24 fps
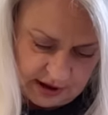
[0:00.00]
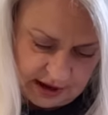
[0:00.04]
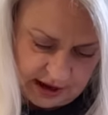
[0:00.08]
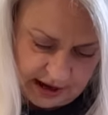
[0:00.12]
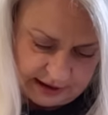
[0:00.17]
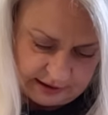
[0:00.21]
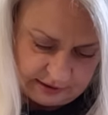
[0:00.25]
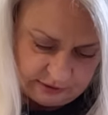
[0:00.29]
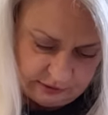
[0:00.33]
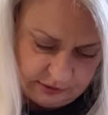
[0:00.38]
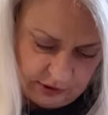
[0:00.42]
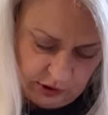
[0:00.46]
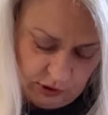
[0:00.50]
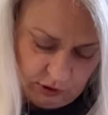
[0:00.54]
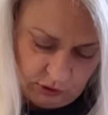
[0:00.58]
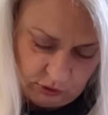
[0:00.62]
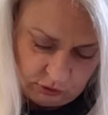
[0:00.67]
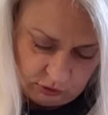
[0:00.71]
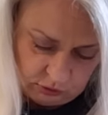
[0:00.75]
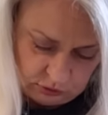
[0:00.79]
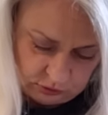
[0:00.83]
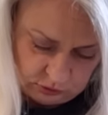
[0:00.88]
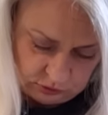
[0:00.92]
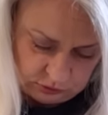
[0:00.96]
I don't know.
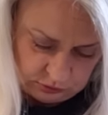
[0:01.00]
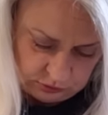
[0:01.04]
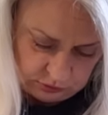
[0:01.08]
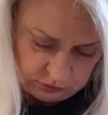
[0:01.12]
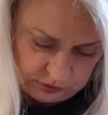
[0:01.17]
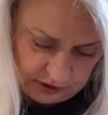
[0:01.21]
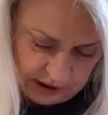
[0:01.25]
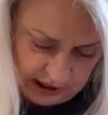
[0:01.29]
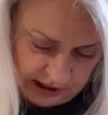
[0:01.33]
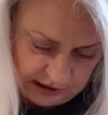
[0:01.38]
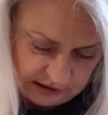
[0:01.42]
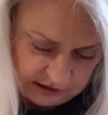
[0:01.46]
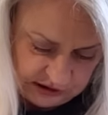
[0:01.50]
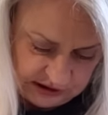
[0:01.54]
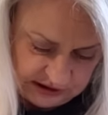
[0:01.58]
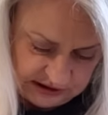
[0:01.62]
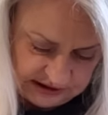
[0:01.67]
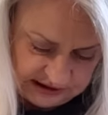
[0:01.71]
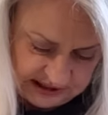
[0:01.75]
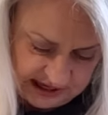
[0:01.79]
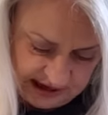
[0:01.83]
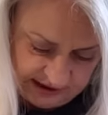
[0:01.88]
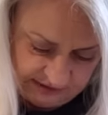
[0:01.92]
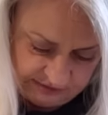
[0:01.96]
I'll
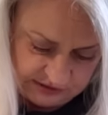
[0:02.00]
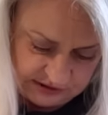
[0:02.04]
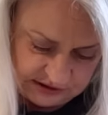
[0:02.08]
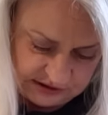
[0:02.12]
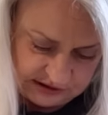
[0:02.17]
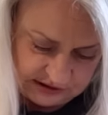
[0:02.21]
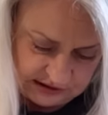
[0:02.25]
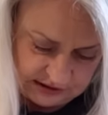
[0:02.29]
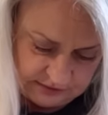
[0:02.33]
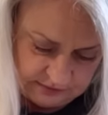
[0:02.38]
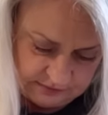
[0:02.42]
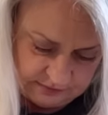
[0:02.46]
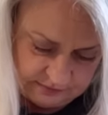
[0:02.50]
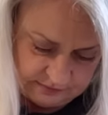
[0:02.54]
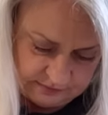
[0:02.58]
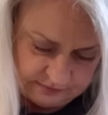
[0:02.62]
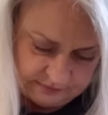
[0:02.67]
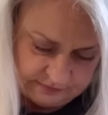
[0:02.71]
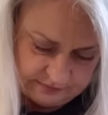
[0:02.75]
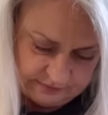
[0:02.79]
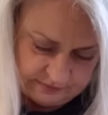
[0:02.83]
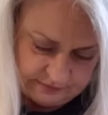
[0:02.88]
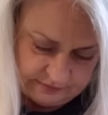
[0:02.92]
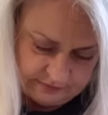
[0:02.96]
just have to
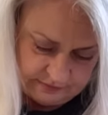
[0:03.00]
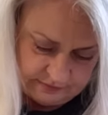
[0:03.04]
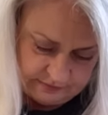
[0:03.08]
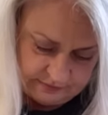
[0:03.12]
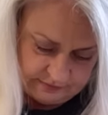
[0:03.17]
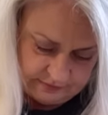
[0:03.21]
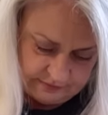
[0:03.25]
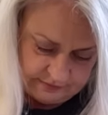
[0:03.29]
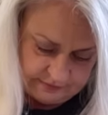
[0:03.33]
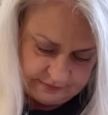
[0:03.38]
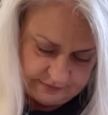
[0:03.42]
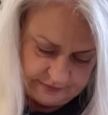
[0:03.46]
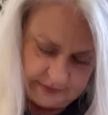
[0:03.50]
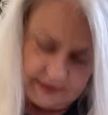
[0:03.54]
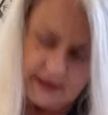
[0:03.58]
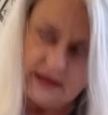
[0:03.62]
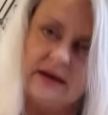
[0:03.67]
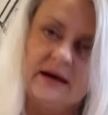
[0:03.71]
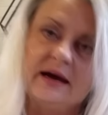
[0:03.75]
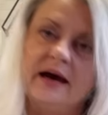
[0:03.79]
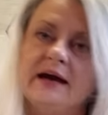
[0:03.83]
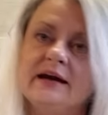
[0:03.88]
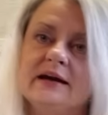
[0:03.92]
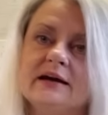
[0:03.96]

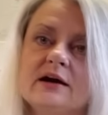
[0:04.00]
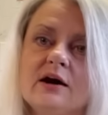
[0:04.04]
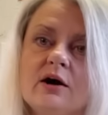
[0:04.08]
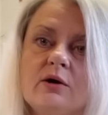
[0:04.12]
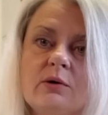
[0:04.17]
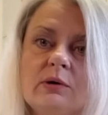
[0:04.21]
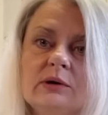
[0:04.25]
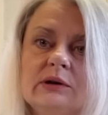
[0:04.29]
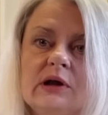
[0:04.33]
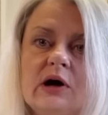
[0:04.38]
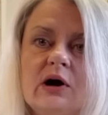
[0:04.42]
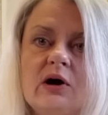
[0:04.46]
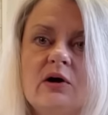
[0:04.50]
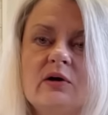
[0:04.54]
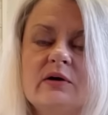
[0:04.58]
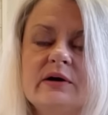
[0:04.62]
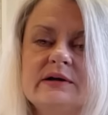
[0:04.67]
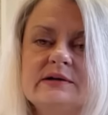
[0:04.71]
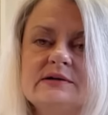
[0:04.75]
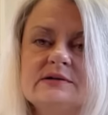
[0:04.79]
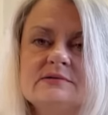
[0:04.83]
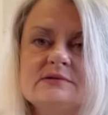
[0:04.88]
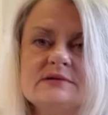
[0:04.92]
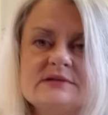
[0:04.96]
kind of go along
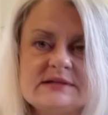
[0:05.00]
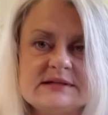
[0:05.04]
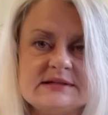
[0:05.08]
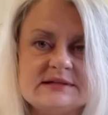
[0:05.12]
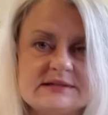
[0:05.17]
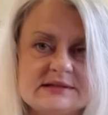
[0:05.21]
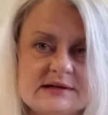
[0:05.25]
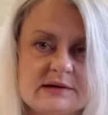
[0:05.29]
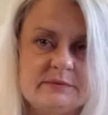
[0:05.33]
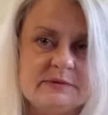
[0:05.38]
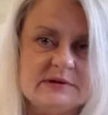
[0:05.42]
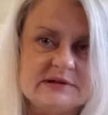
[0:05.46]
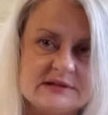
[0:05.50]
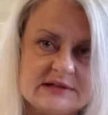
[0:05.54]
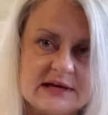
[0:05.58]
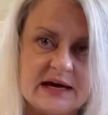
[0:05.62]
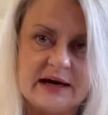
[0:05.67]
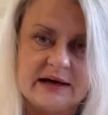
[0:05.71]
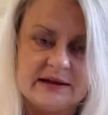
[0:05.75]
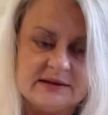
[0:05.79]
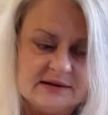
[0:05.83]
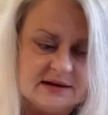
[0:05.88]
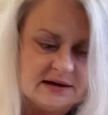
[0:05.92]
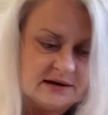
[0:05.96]
and set some
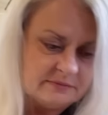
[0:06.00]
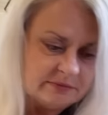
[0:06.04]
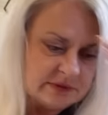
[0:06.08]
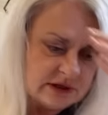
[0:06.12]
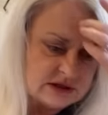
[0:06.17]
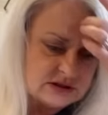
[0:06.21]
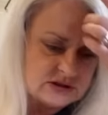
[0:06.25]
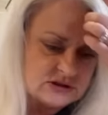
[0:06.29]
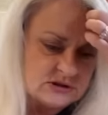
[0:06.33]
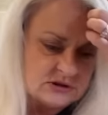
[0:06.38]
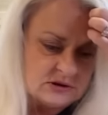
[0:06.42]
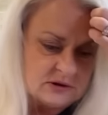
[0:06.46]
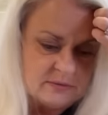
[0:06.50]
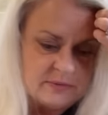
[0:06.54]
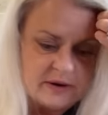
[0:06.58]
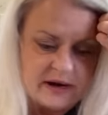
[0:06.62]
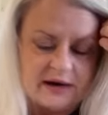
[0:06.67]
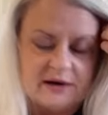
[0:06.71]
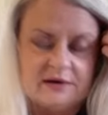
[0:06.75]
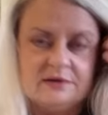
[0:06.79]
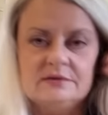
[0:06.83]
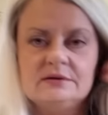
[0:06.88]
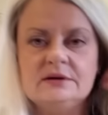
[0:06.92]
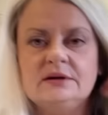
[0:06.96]
aside that I'm not sure
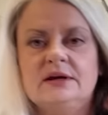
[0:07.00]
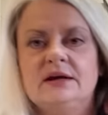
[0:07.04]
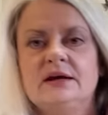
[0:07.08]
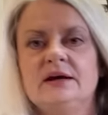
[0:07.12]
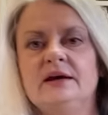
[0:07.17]
about.